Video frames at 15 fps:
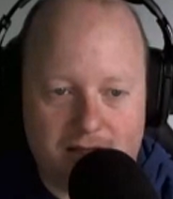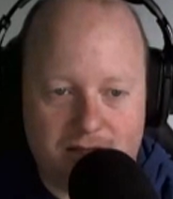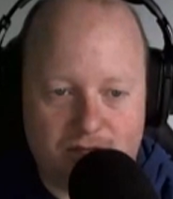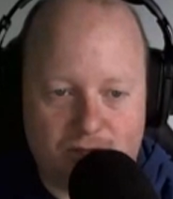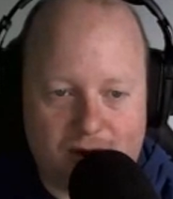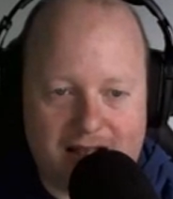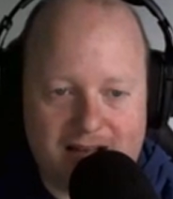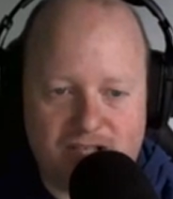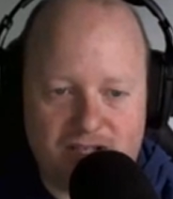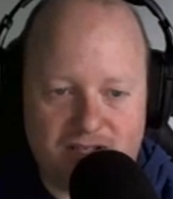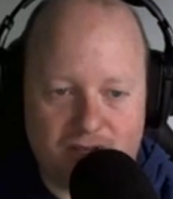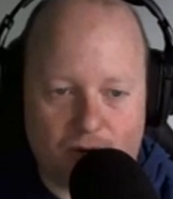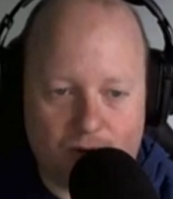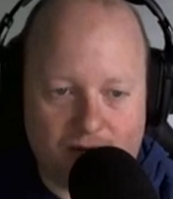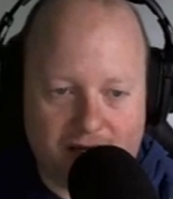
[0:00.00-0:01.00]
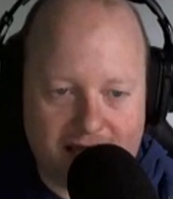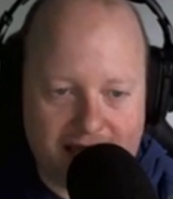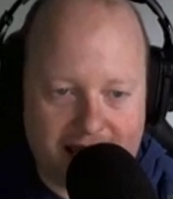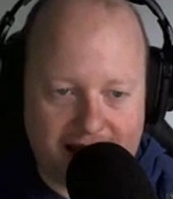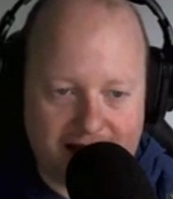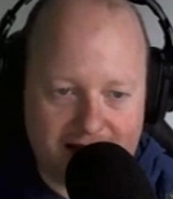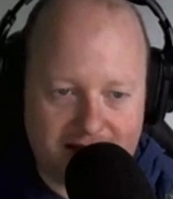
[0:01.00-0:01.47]
Scratch is
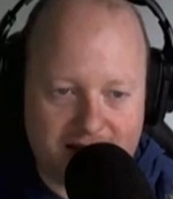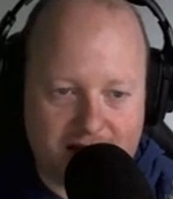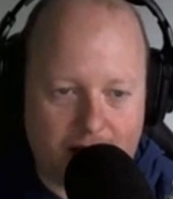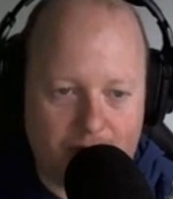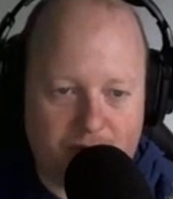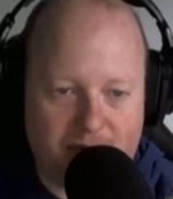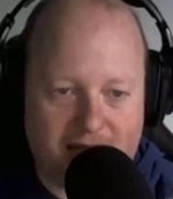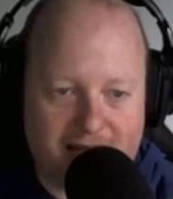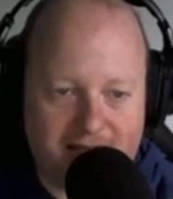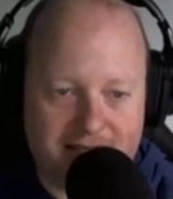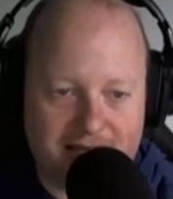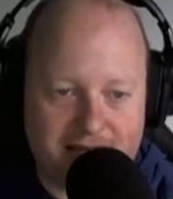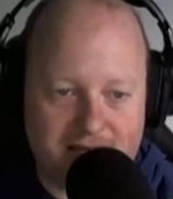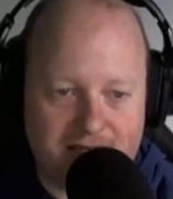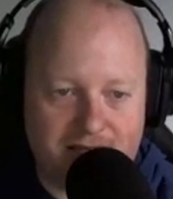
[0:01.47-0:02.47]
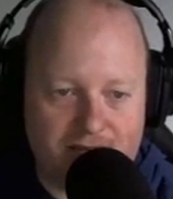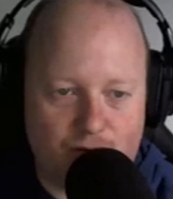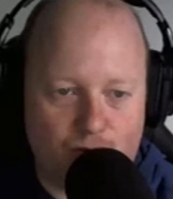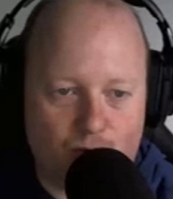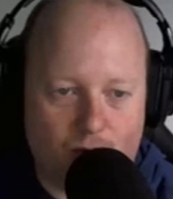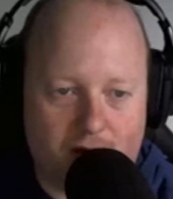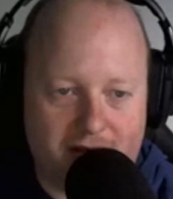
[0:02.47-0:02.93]
only as complex as
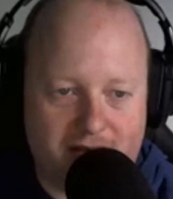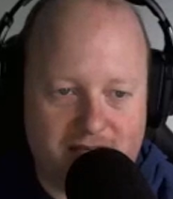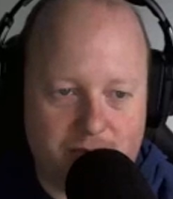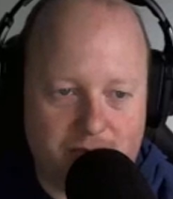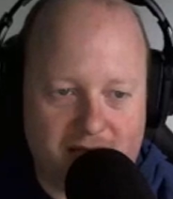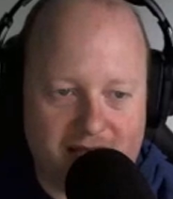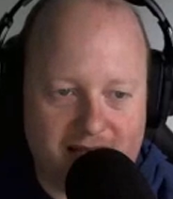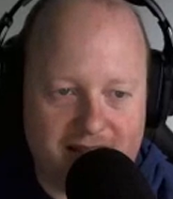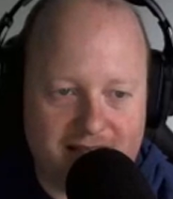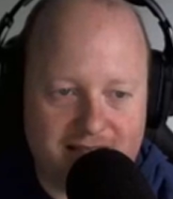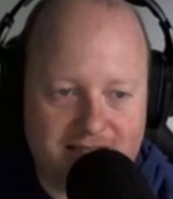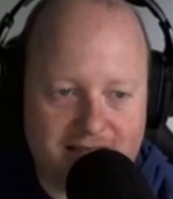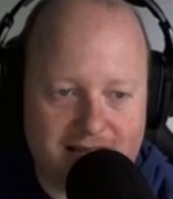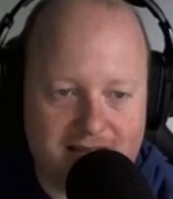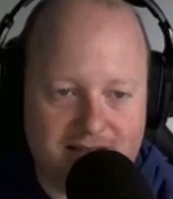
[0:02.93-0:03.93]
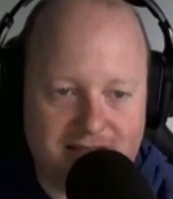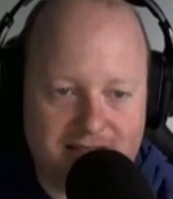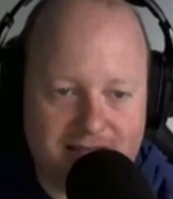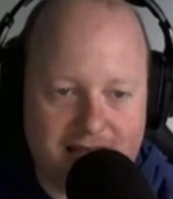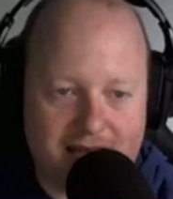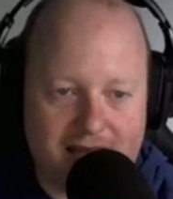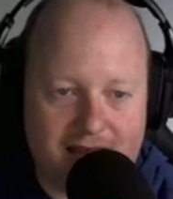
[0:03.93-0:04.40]
you want it to be, in the
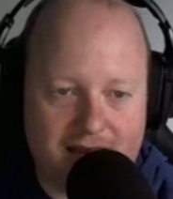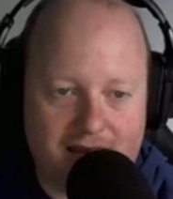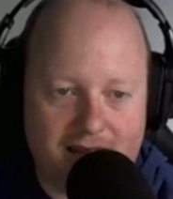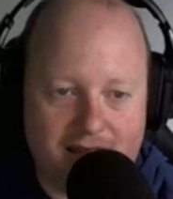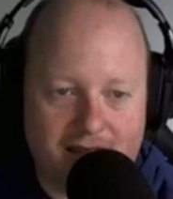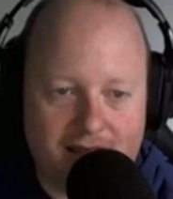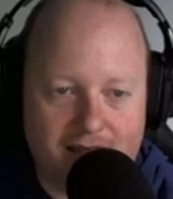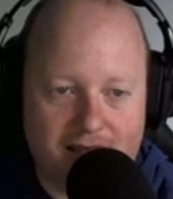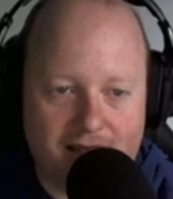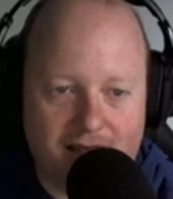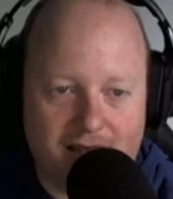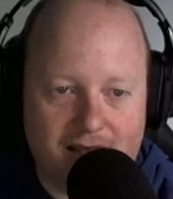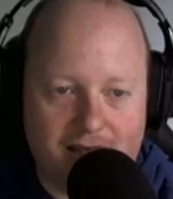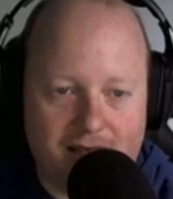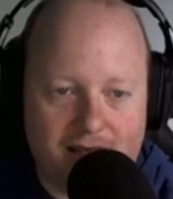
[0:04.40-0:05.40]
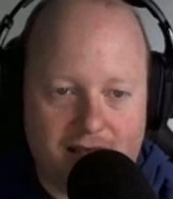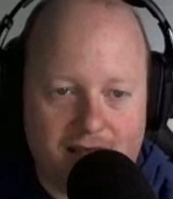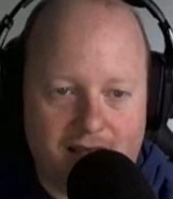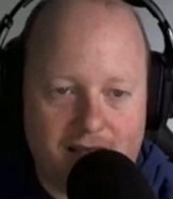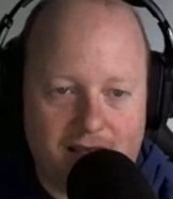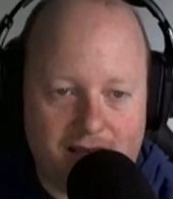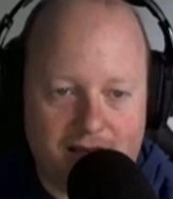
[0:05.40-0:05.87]
sense that
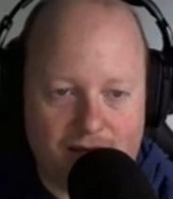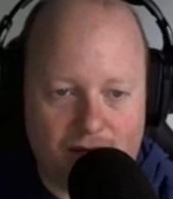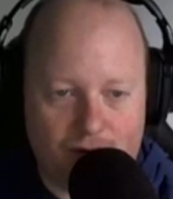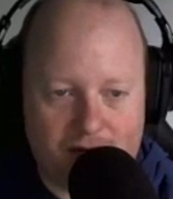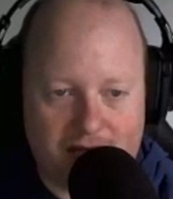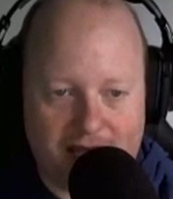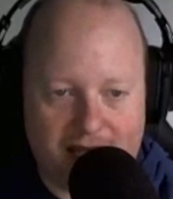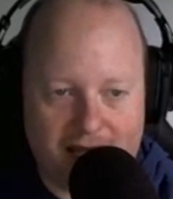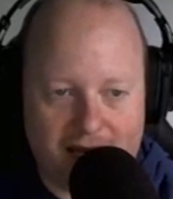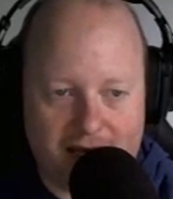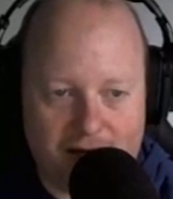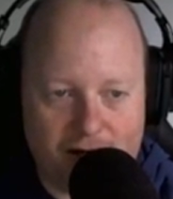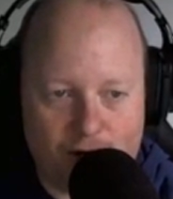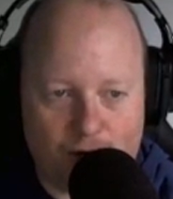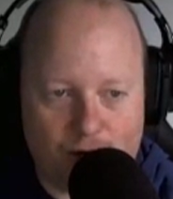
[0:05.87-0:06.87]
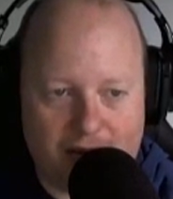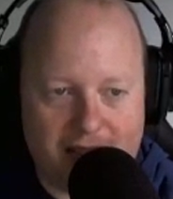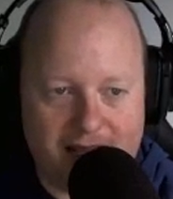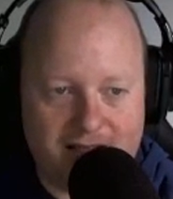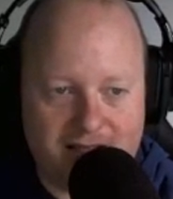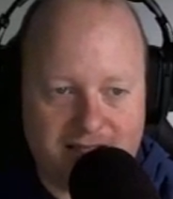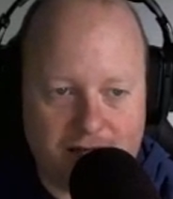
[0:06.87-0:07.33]
you can
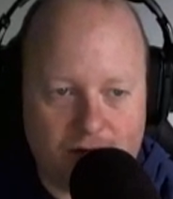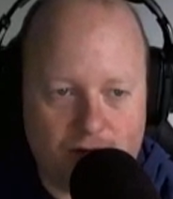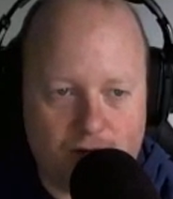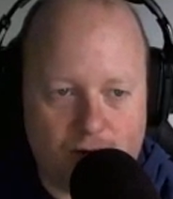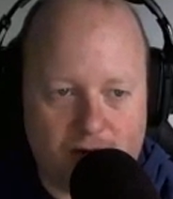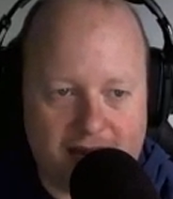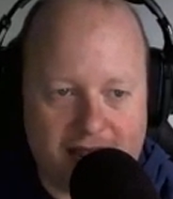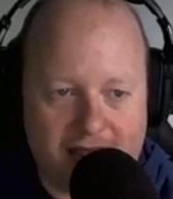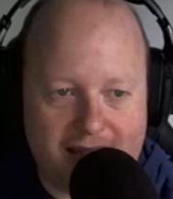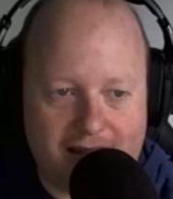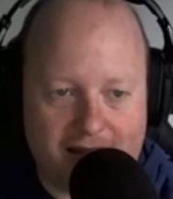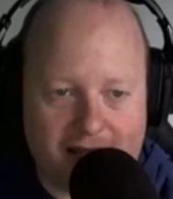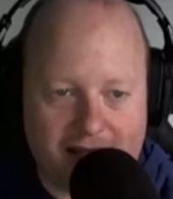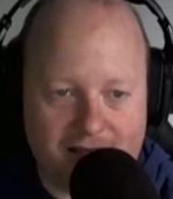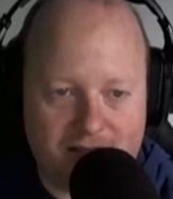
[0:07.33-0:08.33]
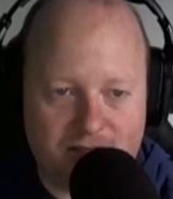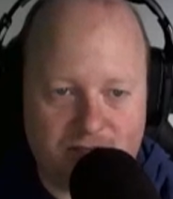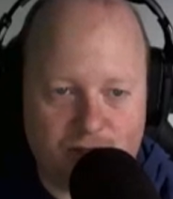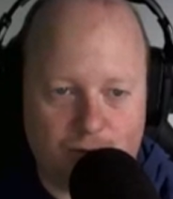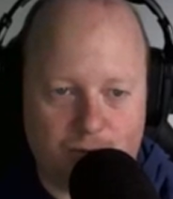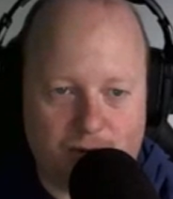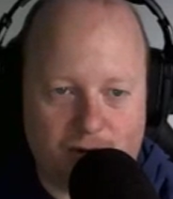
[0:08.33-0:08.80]
still create like
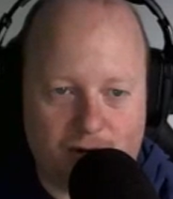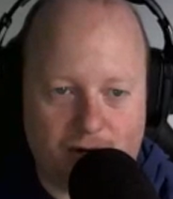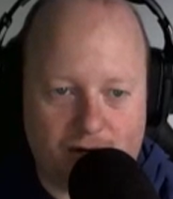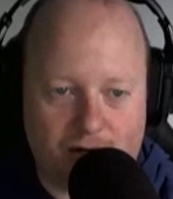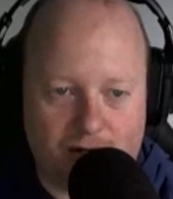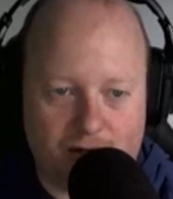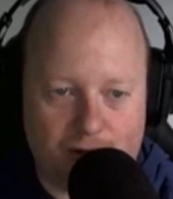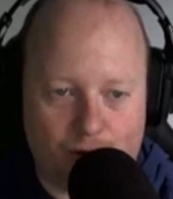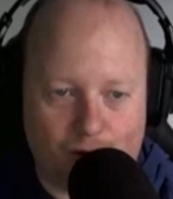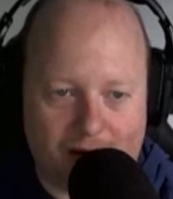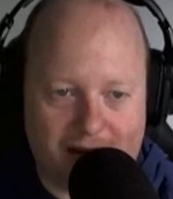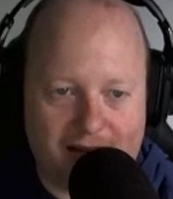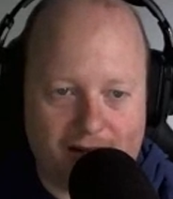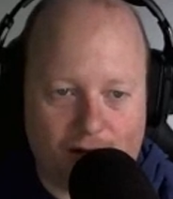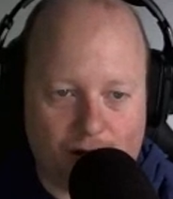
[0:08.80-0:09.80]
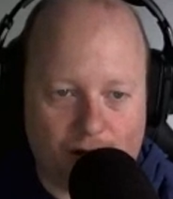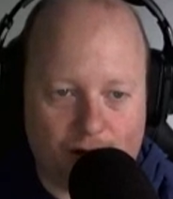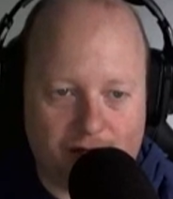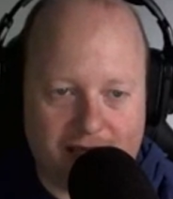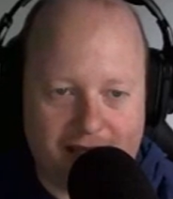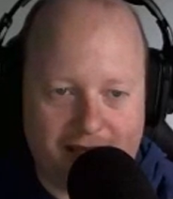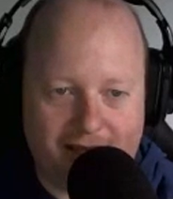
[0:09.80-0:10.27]
super great
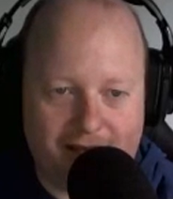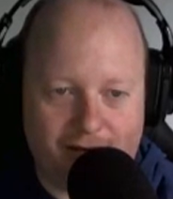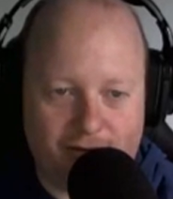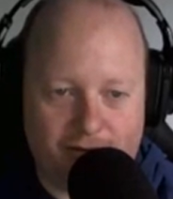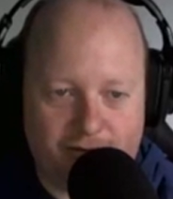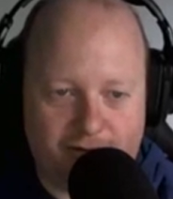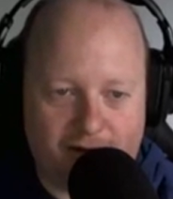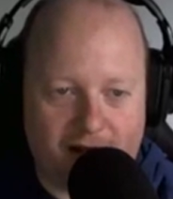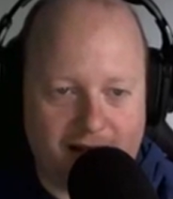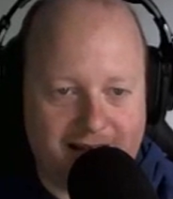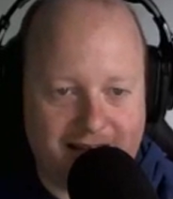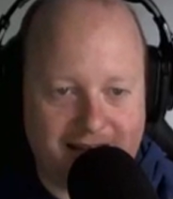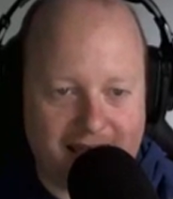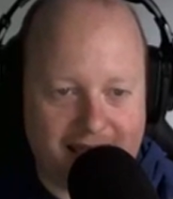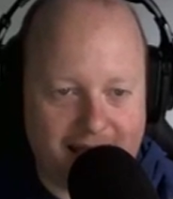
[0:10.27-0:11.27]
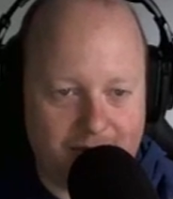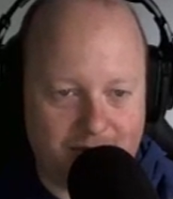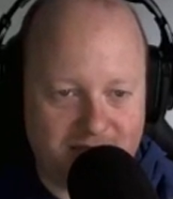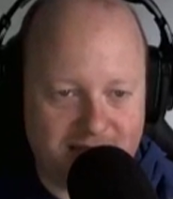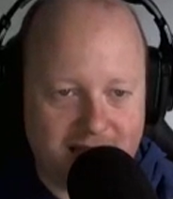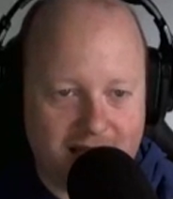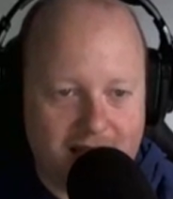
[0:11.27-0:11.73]
looking fun
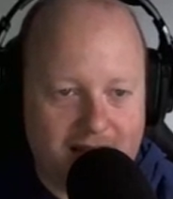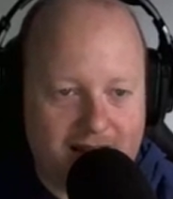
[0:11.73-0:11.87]
games.